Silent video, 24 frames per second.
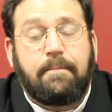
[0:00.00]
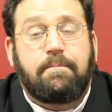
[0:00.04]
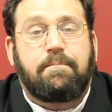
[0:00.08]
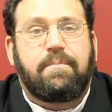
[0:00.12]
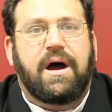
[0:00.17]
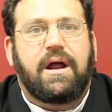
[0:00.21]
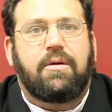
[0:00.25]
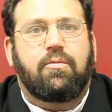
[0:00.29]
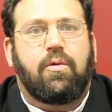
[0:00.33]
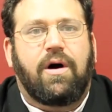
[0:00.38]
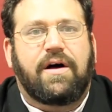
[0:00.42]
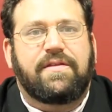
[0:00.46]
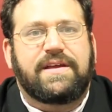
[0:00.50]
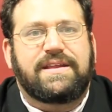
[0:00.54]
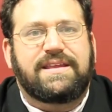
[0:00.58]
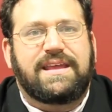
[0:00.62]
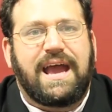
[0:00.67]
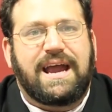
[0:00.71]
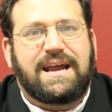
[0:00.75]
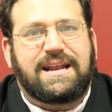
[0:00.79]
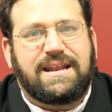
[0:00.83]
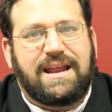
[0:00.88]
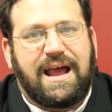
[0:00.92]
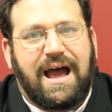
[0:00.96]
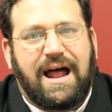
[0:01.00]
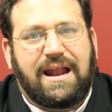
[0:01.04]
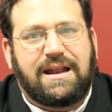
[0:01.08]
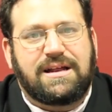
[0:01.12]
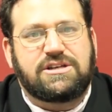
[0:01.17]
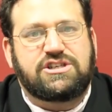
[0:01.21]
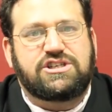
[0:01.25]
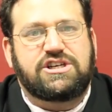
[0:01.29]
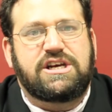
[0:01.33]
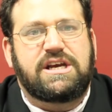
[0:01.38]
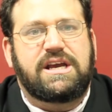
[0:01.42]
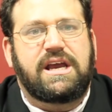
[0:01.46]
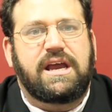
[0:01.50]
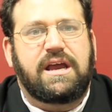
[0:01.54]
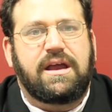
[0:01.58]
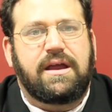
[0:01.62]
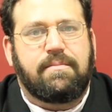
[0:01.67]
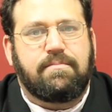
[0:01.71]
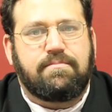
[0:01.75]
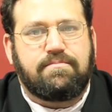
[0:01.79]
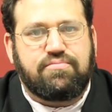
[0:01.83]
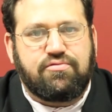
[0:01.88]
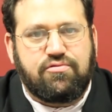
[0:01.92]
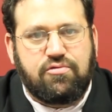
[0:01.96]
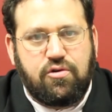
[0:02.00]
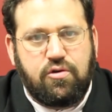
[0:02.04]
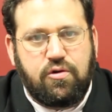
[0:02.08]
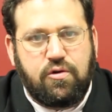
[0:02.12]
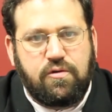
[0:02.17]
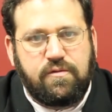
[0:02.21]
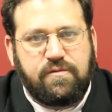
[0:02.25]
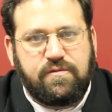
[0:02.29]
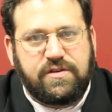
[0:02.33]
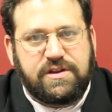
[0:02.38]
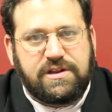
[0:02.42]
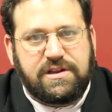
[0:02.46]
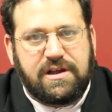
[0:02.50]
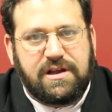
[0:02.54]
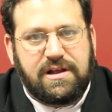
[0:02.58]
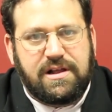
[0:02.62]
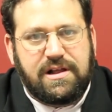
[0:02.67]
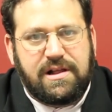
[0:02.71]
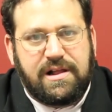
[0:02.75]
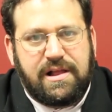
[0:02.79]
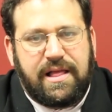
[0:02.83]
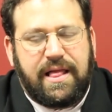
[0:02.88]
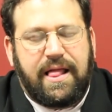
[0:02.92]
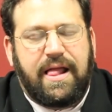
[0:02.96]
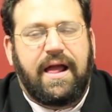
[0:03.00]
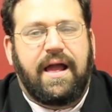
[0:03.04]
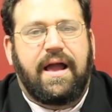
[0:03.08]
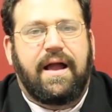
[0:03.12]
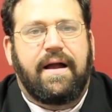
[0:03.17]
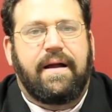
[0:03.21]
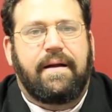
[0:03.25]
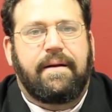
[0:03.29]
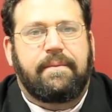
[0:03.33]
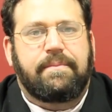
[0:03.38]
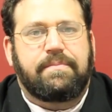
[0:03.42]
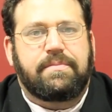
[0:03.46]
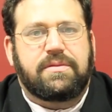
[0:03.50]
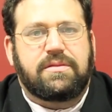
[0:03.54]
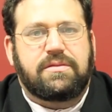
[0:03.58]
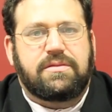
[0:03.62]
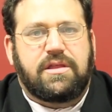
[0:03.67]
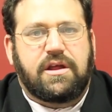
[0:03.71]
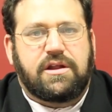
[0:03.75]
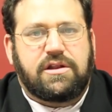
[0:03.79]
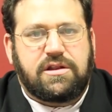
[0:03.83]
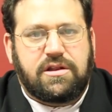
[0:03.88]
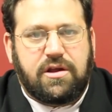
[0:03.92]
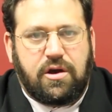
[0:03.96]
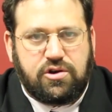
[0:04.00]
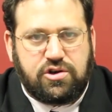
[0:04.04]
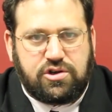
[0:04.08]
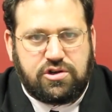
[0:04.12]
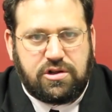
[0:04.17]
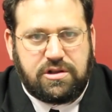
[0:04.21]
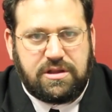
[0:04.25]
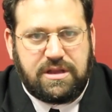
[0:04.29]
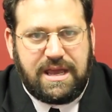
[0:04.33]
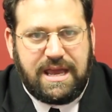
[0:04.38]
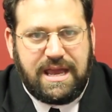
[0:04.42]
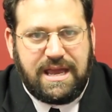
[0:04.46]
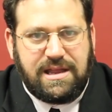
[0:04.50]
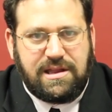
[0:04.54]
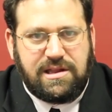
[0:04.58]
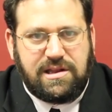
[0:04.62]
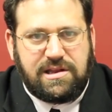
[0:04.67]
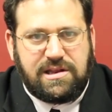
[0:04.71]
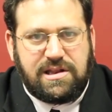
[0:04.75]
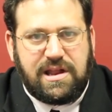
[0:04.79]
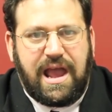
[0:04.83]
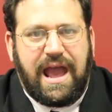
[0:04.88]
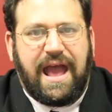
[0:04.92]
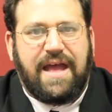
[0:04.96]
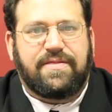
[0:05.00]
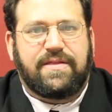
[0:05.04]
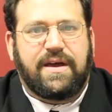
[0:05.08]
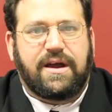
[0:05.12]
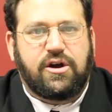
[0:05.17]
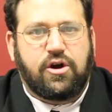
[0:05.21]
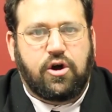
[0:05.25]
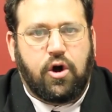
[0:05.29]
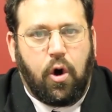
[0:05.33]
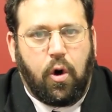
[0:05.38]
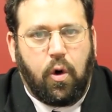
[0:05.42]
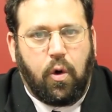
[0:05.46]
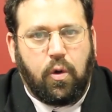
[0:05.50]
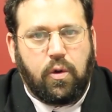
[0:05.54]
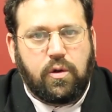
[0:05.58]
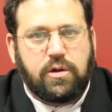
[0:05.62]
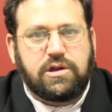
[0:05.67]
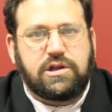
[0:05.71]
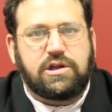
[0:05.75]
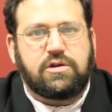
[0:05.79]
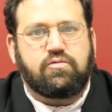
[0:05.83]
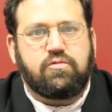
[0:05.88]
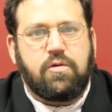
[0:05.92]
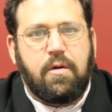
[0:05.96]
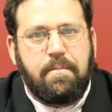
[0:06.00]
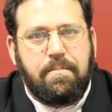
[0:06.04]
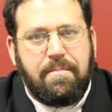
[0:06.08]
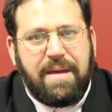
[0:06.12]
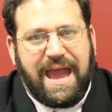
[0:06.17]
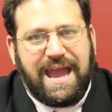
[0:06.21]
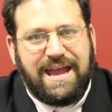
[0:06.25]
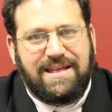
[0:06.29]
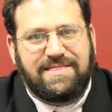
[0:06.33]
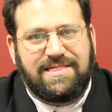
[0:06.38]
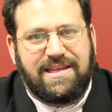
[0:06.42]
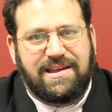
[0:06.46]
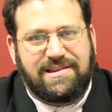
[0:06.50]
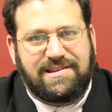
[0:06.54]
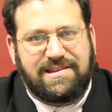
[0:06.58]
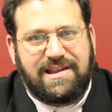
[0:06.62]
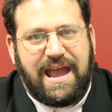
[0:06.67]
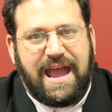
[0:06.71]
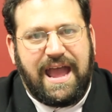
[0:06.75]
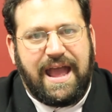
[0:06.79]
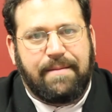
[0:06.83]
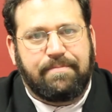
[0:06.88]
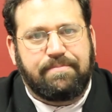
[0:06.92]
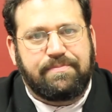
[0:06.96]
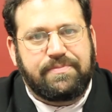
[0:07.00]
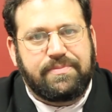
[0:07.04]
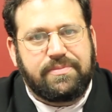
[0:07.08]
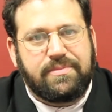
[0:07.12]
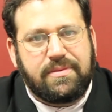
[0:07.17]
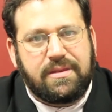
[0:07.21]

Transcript: But while the technology improves, the social needs and the goals remain the same.